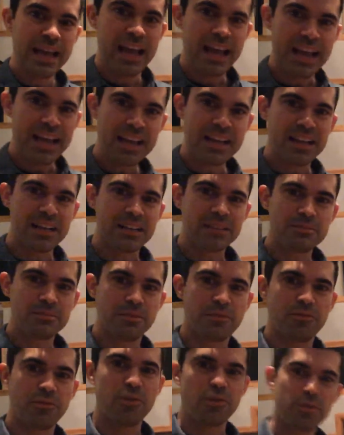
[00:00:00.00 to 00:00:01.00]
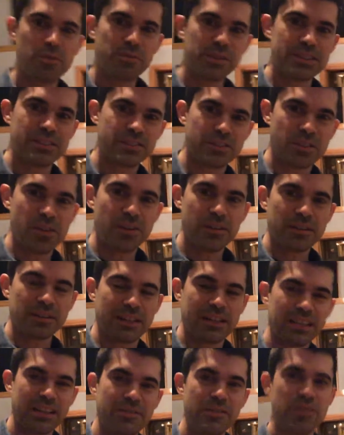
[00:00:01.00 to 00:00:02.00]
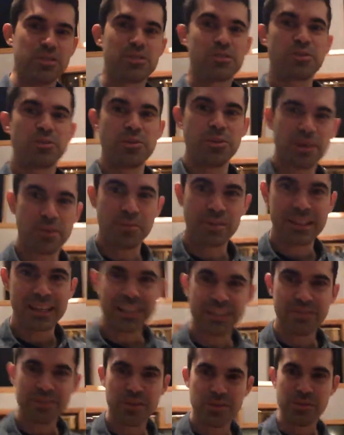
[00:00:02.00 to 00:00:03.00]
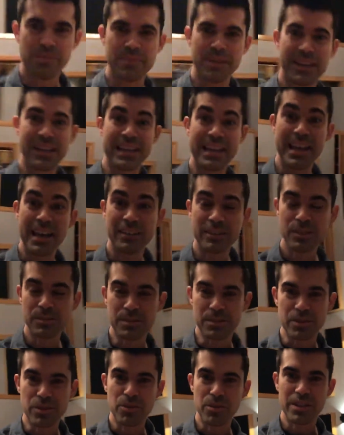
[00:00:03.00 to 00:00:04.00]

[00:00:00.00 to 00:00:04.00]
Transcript: And before we start and I give you a tour, I want to give you a big announcement too.